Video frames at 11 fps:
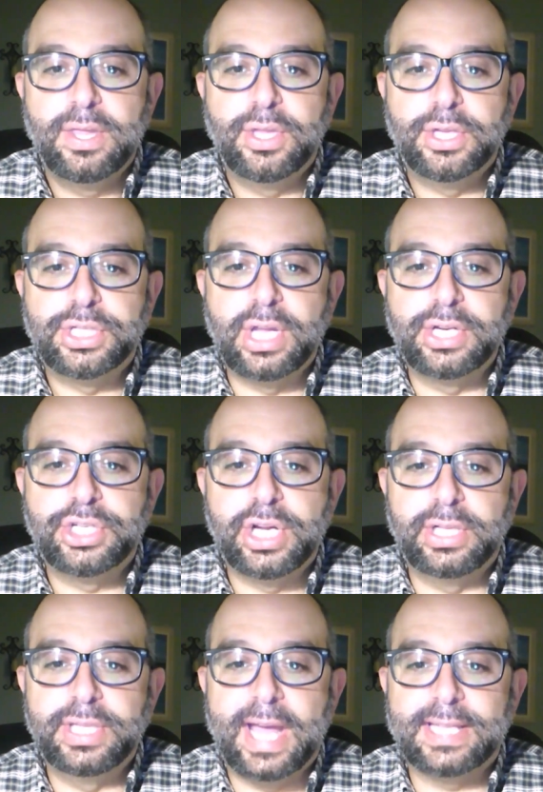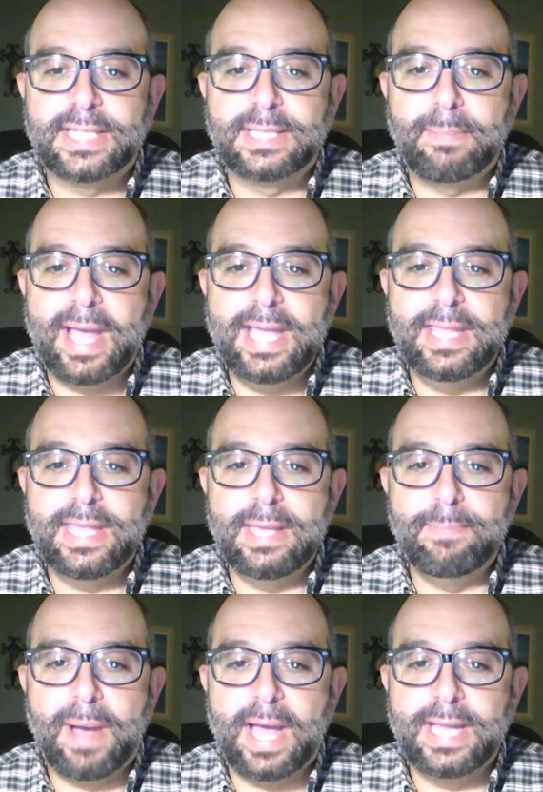The sun shall not smite thee
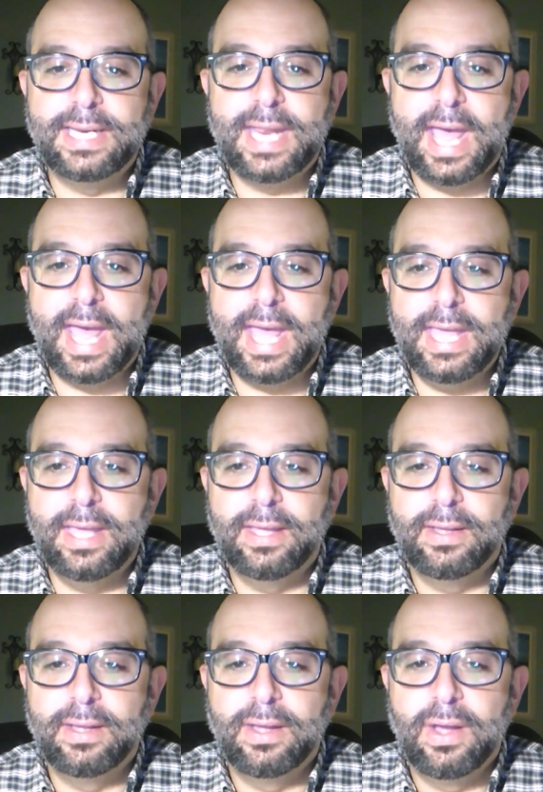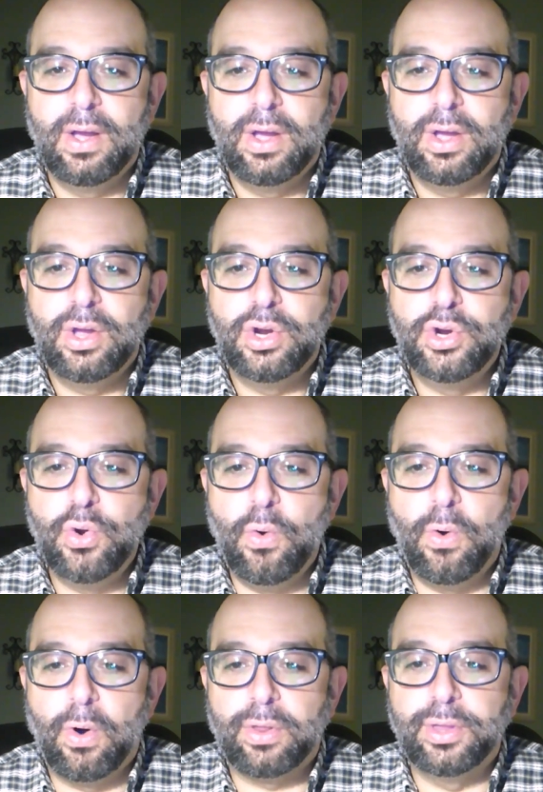by day,
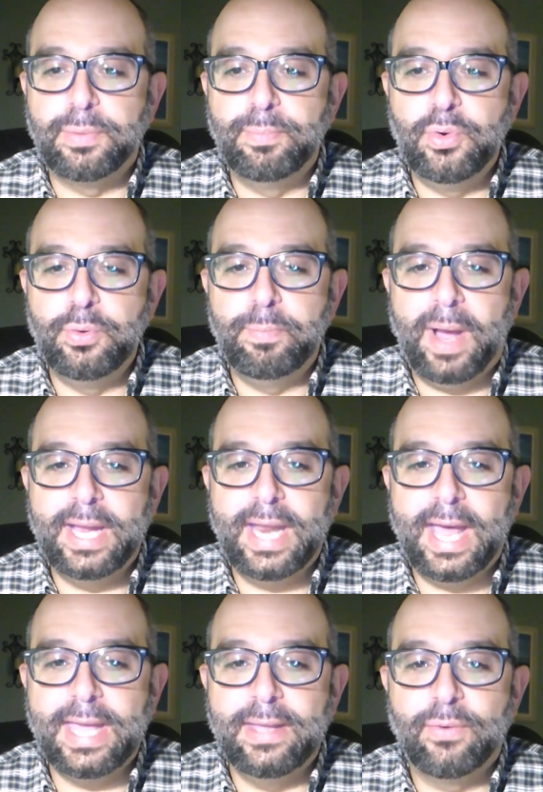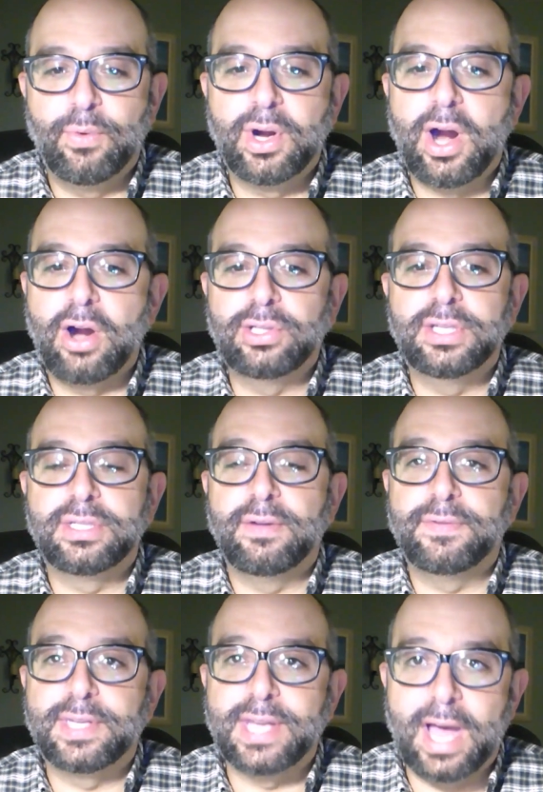nor the moon by night. Regardless
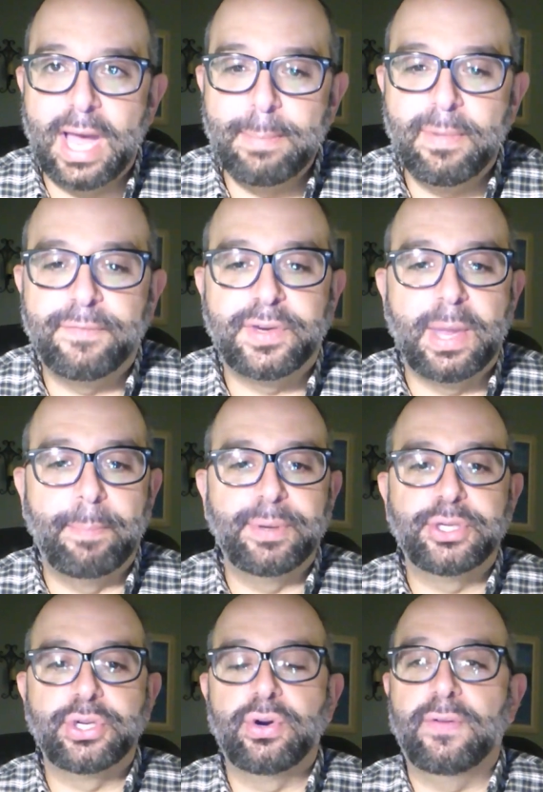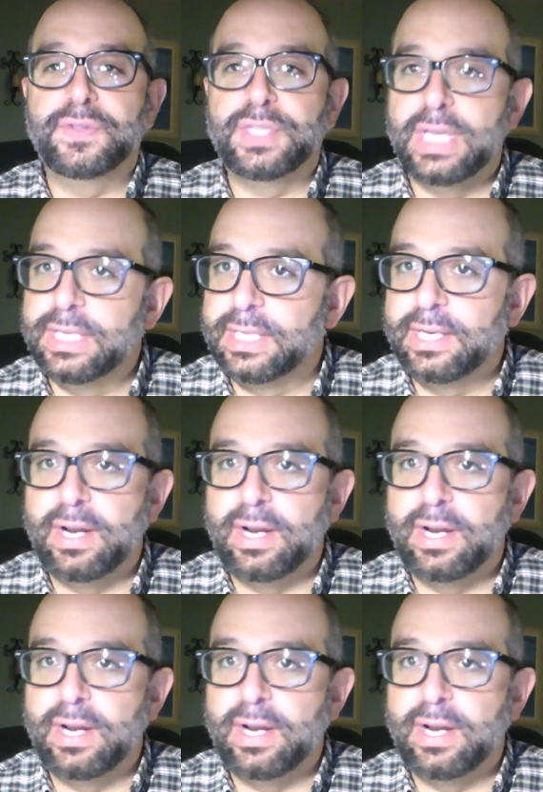of time, of temperature, of season,